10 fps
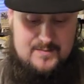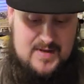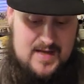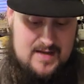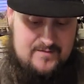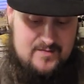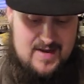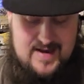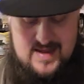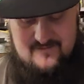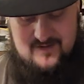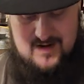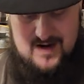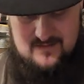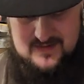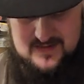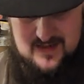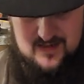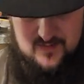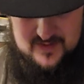But if you're buying heavier items, it
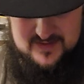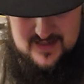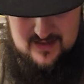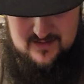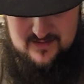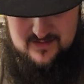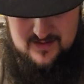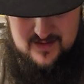kind of works out.